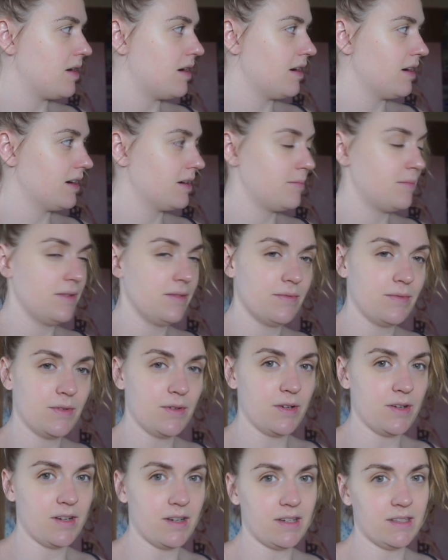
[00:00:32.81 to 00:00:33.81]
park
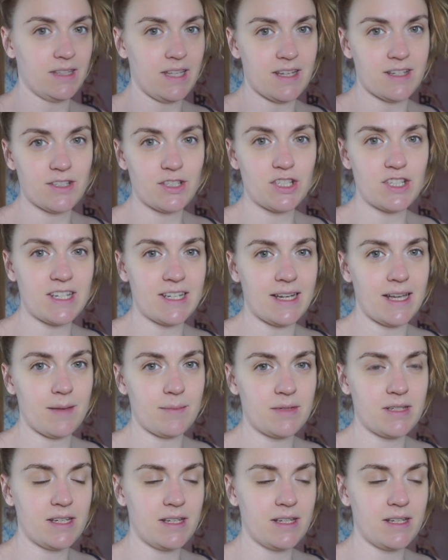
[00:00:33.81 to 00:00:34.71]
before lunch and nap